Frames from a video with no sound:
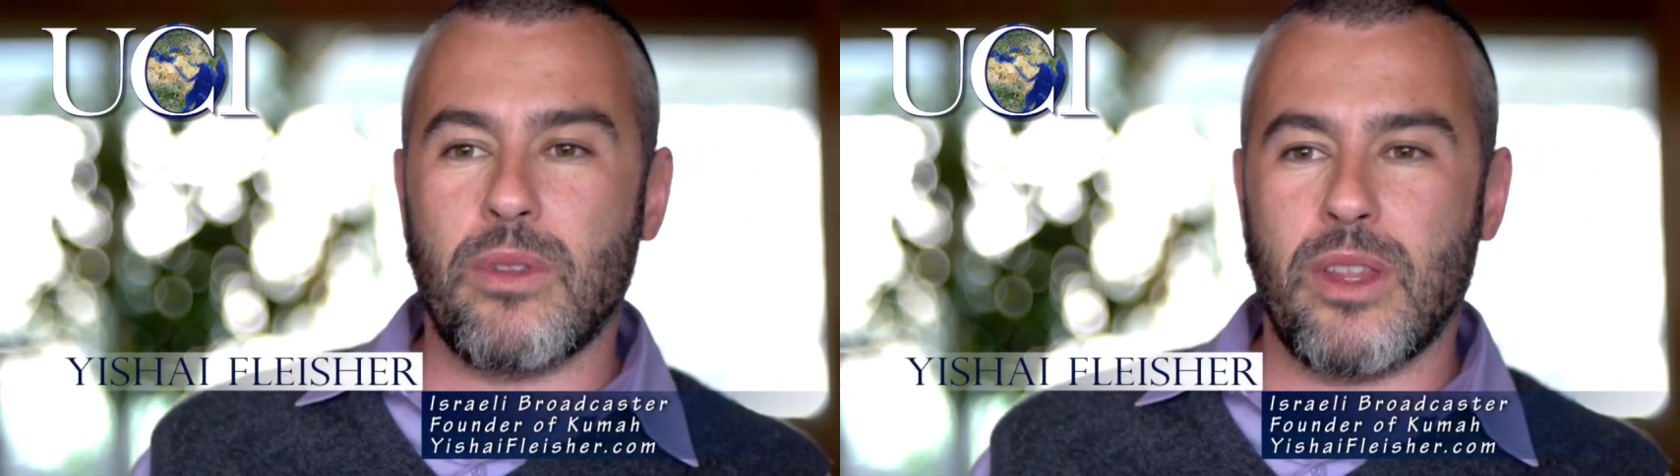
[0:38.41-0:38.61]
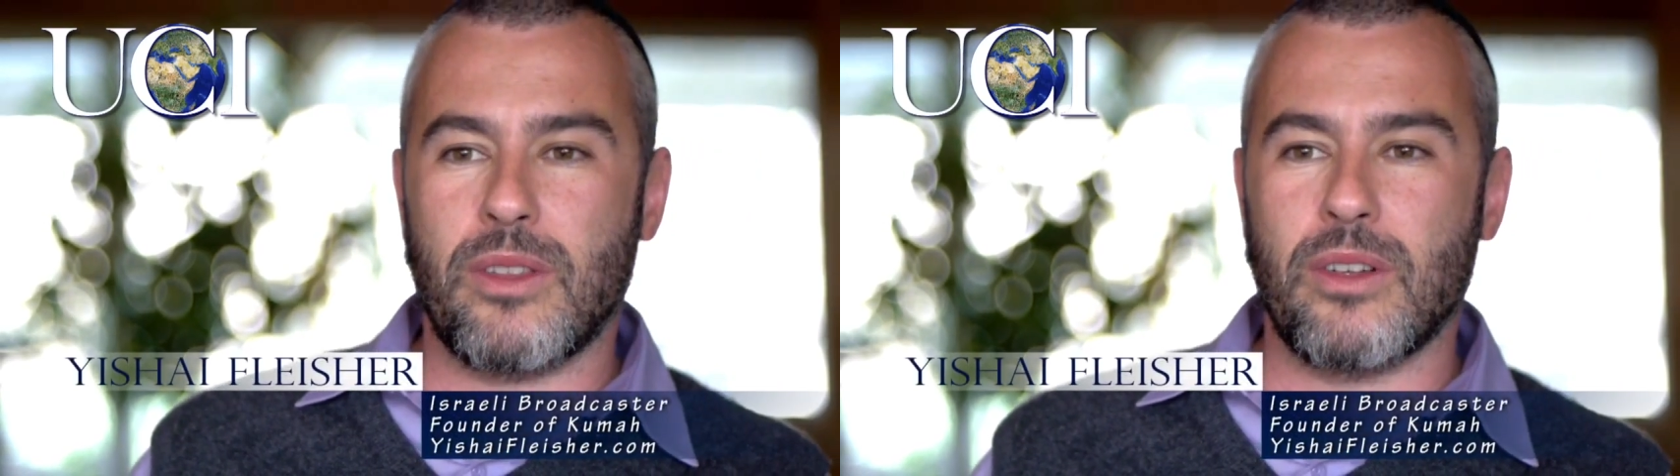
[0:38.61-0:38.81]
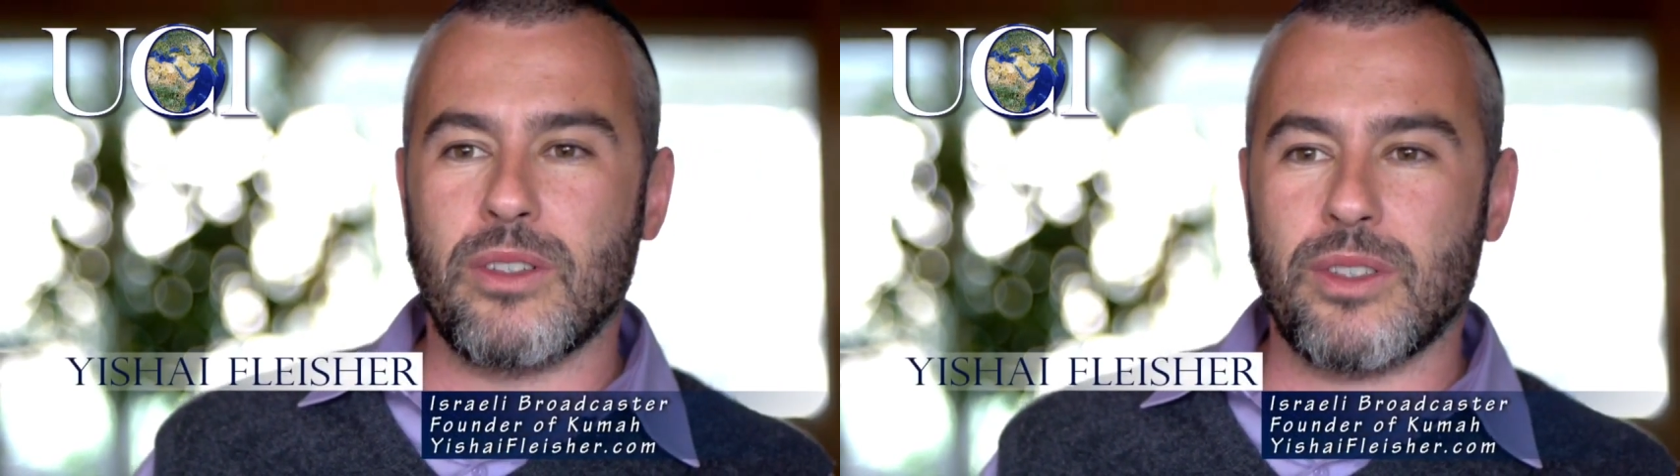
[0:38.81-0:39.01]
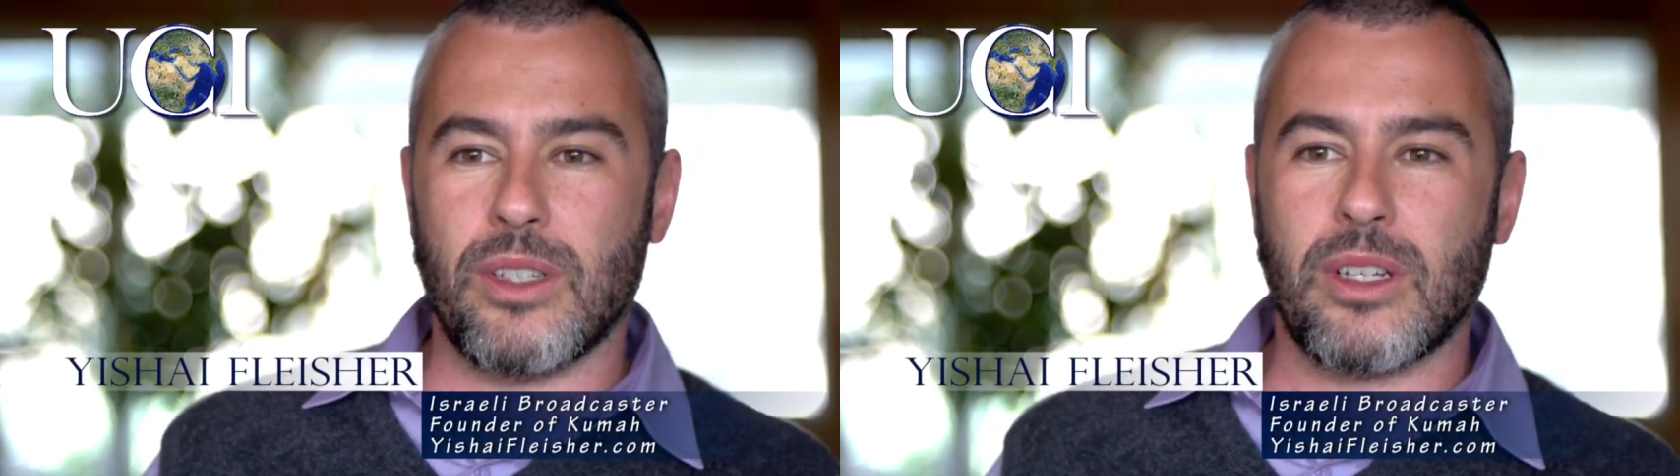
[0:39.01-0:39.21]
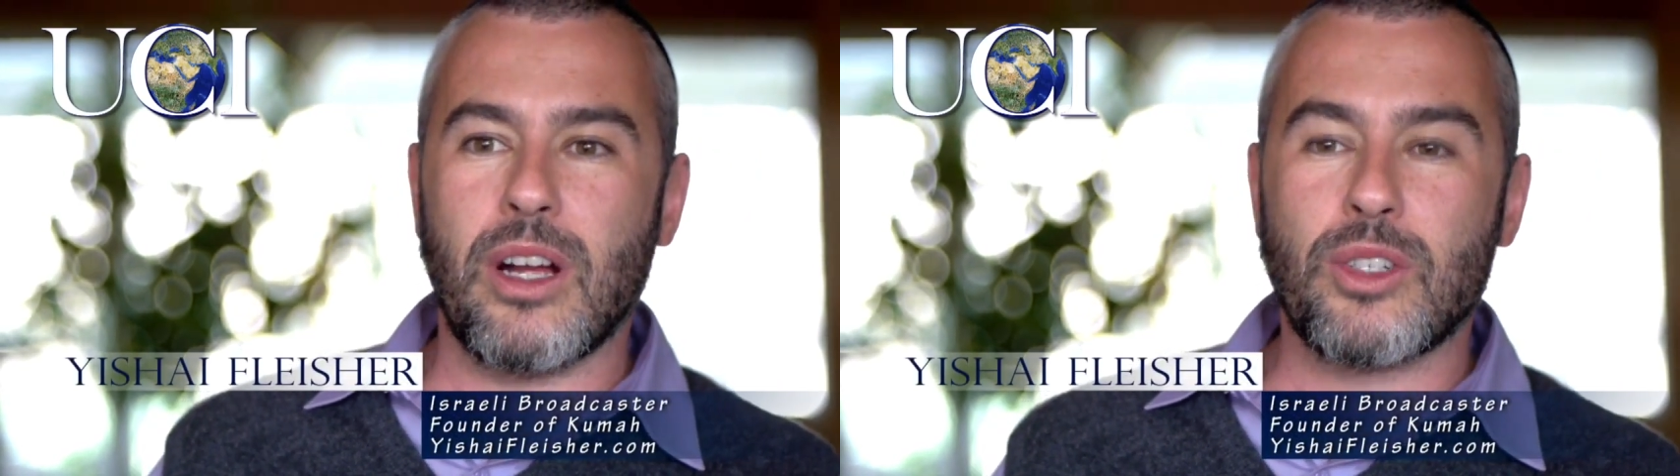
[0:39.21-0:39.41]
that there is
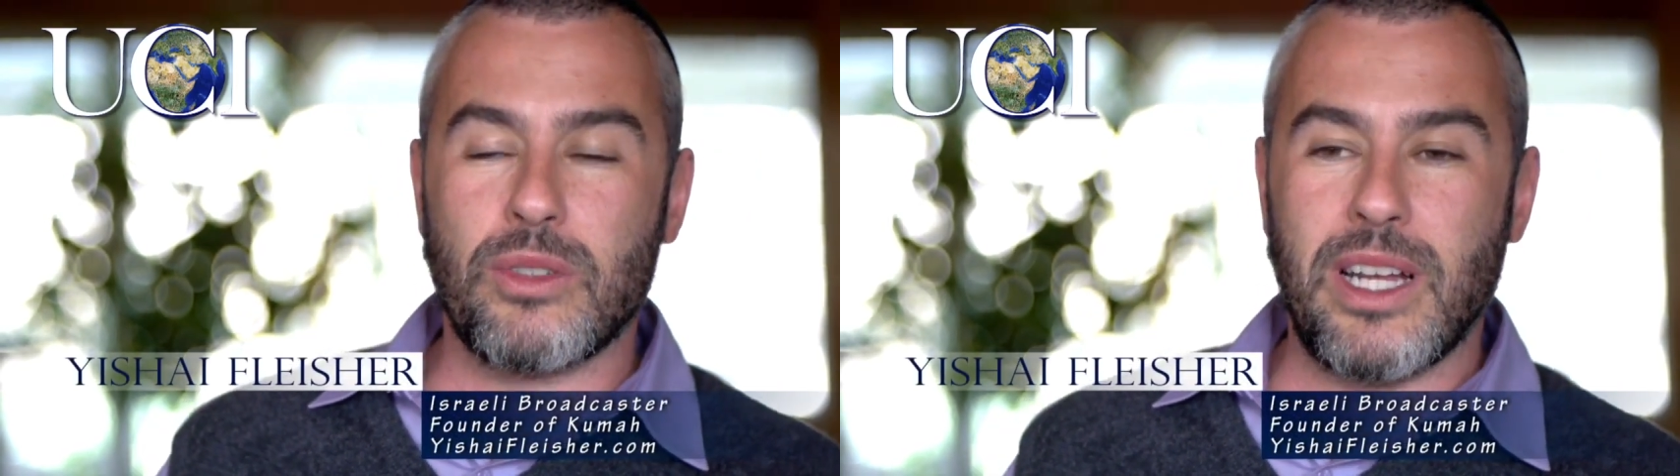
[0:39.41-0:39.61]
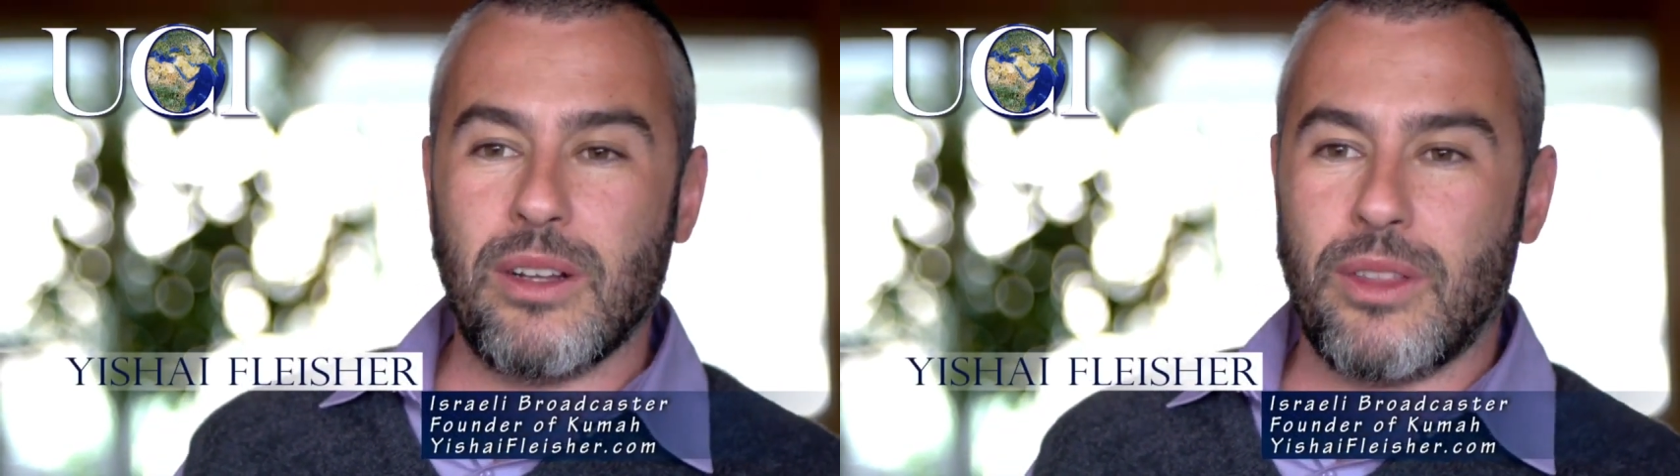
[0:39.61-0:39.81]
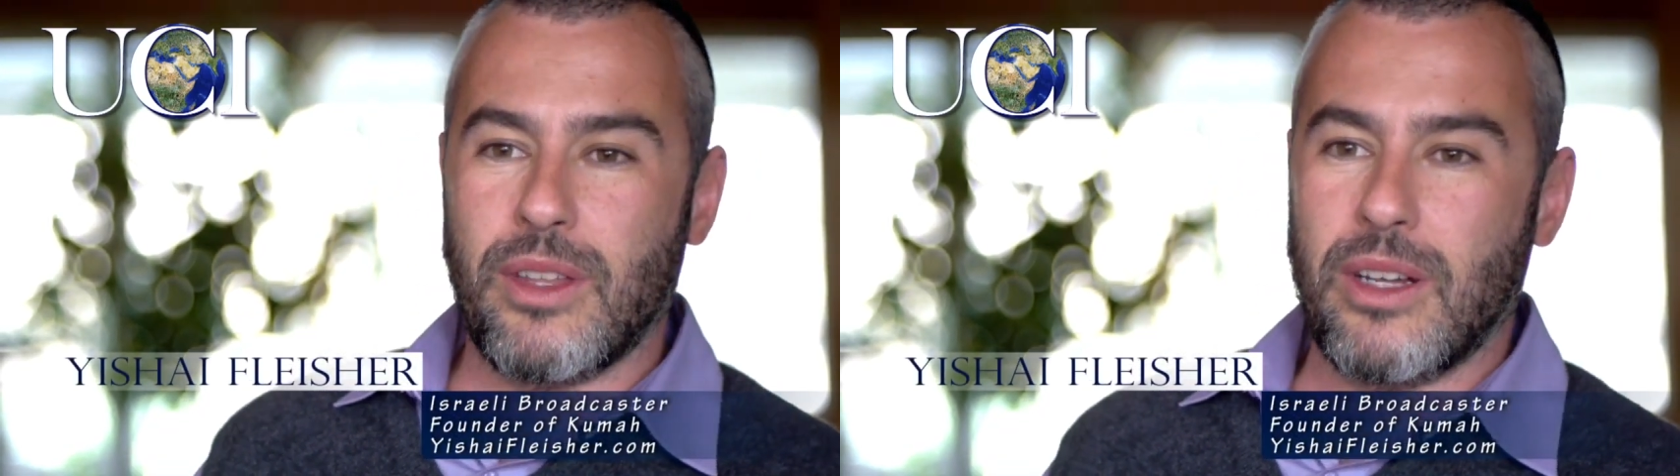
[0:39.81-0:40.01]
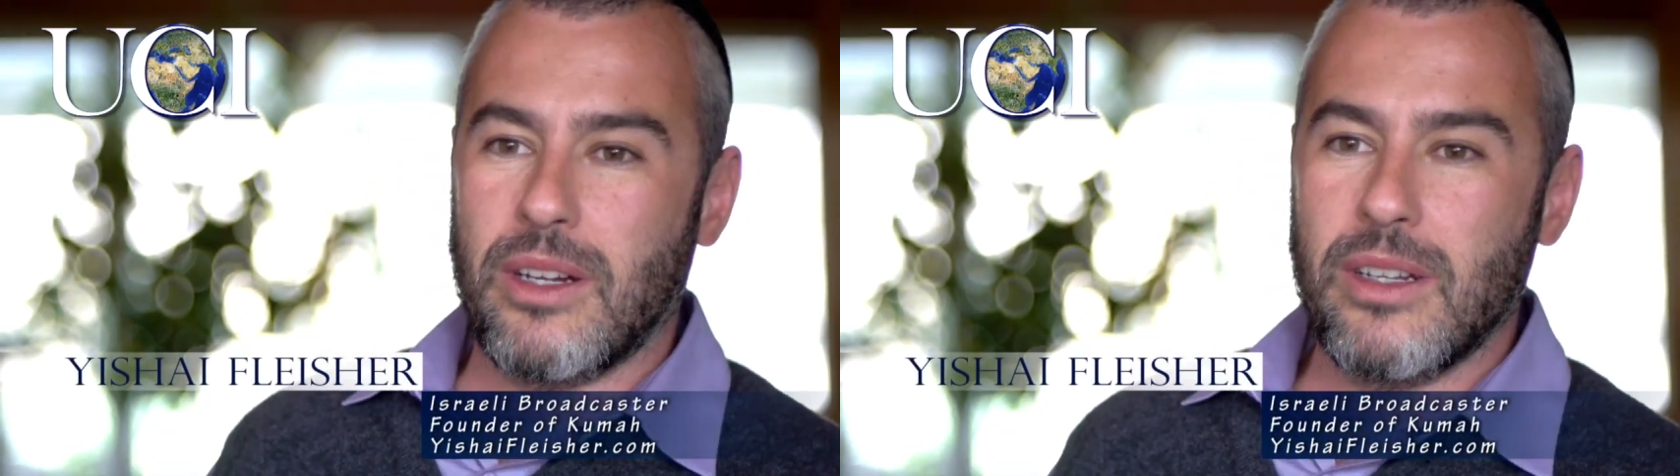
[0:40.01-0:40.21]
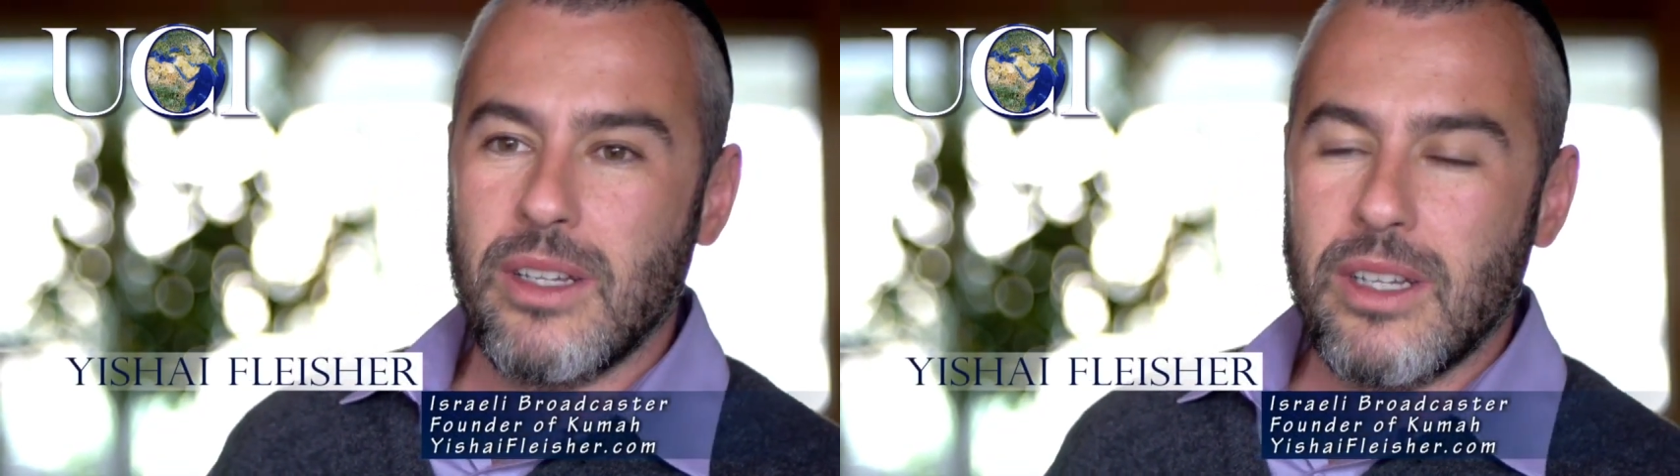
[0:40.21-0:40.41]
a country out there